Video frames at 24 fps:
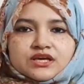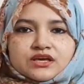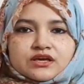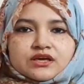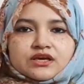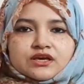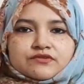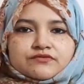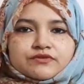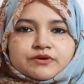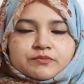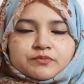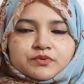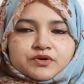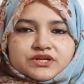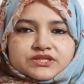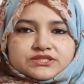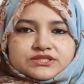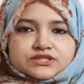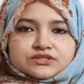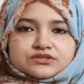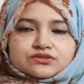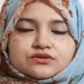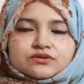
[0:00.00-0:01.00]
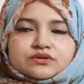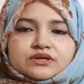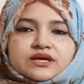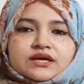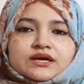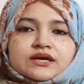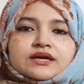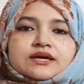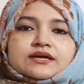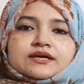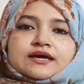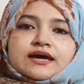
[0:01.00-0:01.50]
evaporated.
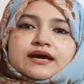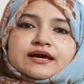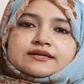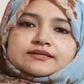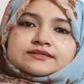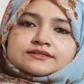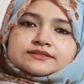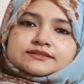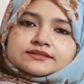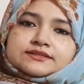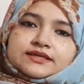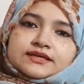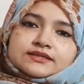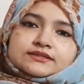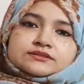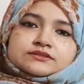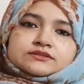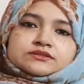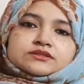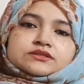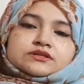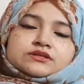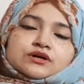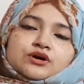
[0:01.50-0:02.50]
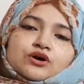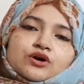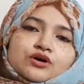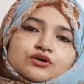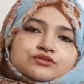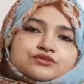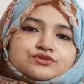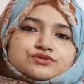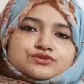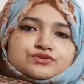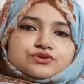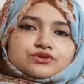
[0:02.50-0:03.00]
Okay, and then
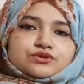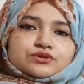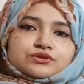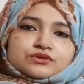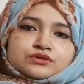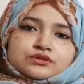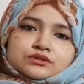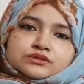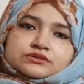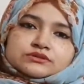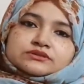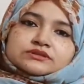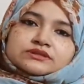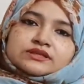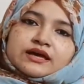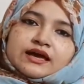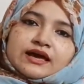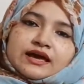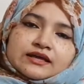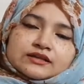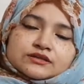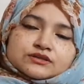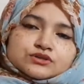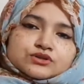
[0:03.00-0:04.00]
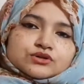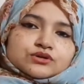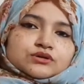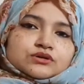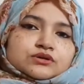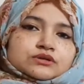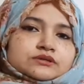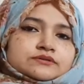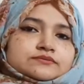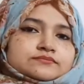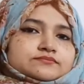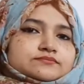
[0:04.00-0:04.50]
also the
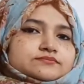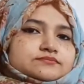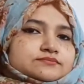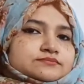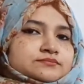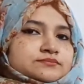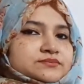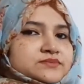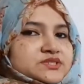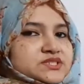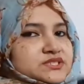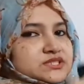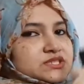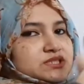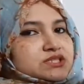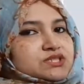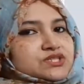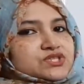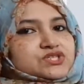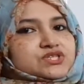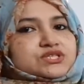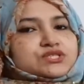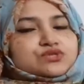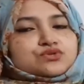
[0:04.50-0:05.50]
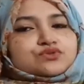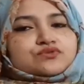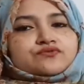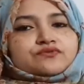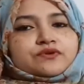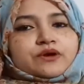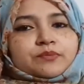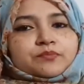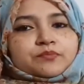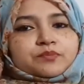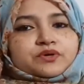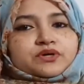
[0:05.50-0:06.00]
alcohol turns into
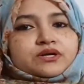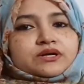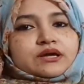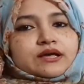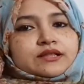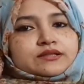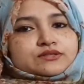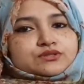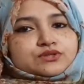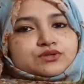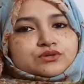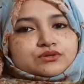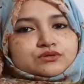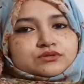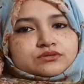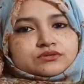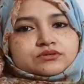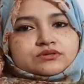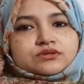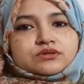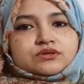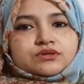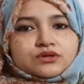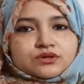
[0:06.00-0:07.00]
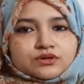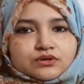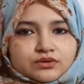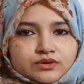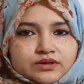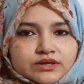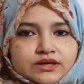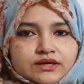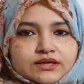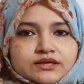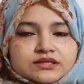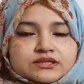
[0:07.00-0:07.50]
vapor alcohol.
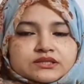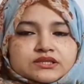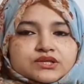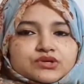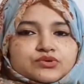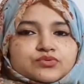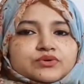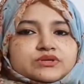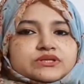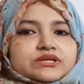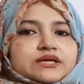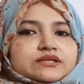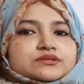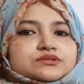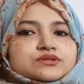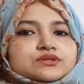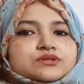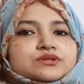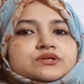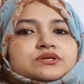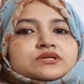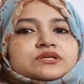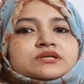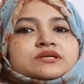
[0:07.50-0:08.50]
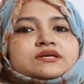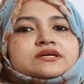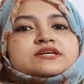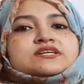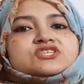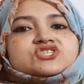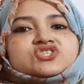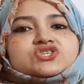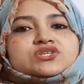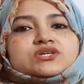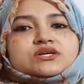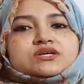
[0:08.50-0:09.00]
Okay, liquid alcohol
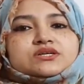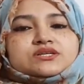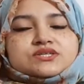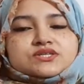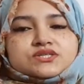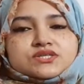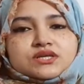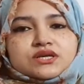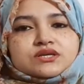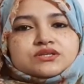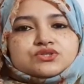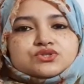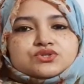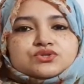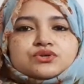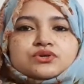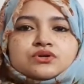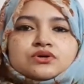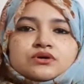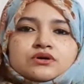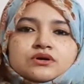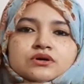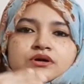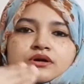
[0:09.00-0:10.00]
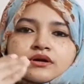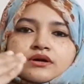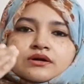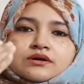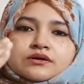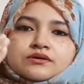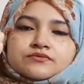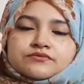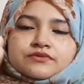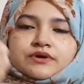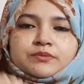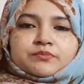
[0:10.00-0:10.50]
turns into
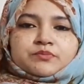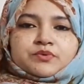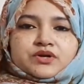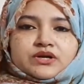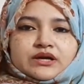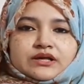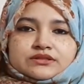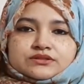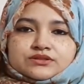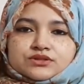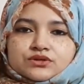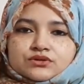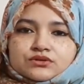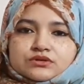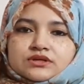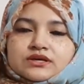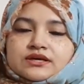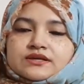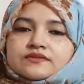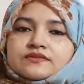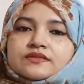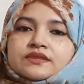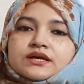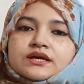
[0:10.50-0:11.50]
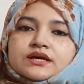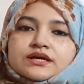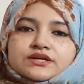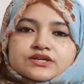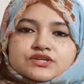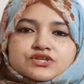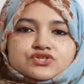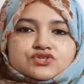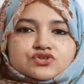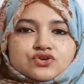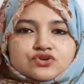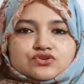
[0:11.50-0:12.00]
vapor alcohol. There
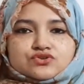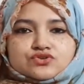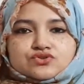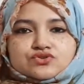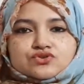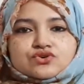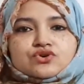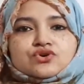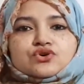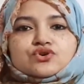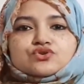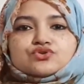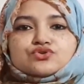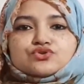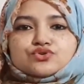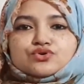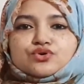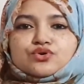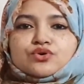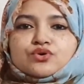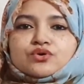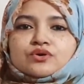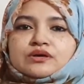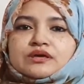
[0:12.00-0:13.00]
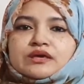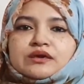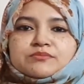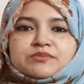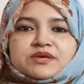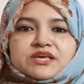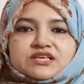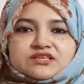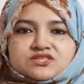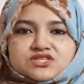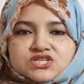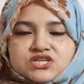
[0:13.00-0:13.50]
is also no
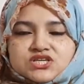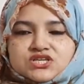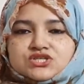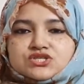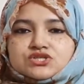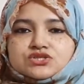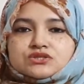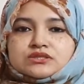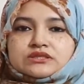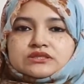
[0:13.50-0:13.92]
chemical change.